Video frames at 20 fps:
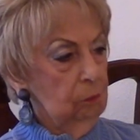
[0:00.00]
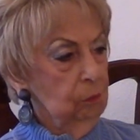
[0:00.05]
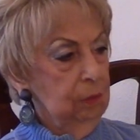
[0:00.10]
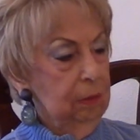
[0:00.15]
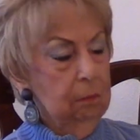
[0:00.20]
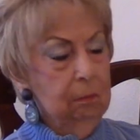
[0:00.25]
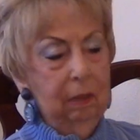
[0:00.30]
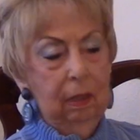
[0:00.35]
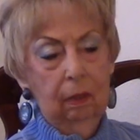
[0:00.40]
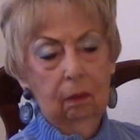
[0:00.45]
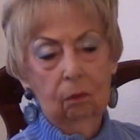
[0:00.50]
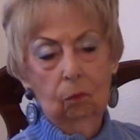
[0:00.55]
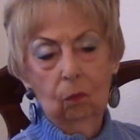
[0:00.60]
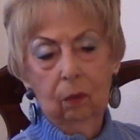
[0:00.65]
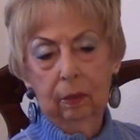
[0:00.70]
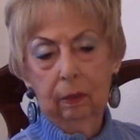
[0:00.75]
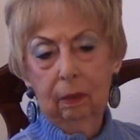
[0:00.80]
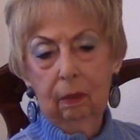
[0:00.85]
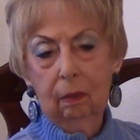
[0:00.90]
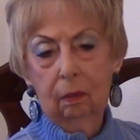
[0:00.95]
went by
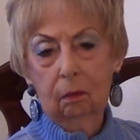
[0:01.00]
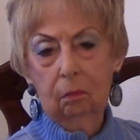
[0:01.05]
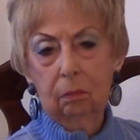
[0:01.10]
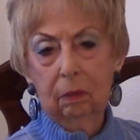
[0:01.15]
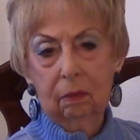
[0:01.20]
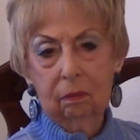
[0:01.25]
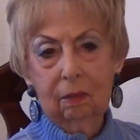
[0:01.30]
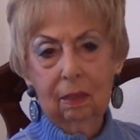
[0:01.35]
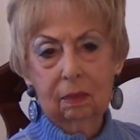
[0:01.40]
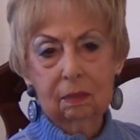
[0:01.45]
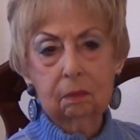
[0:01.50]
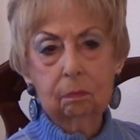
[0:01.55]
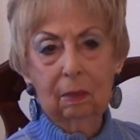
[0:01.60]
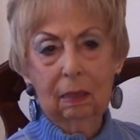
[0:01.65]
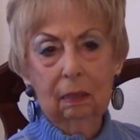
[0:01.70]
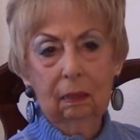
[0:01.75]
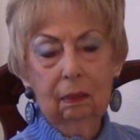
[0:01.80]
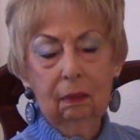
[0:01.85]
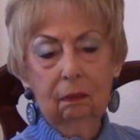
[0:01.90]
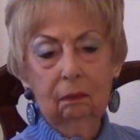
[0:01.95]
Juanita, but that's my
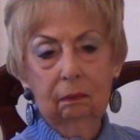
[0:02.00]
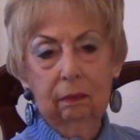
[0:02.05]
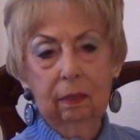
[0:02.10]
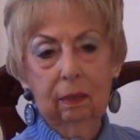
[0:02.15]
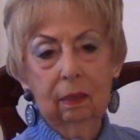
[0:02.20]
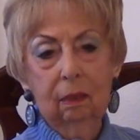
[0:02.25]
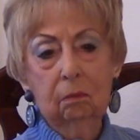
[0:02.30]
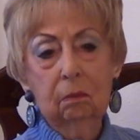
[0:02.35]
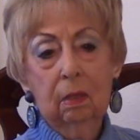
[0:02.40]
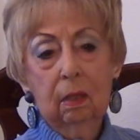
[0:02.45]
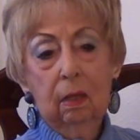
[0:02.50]
legal name.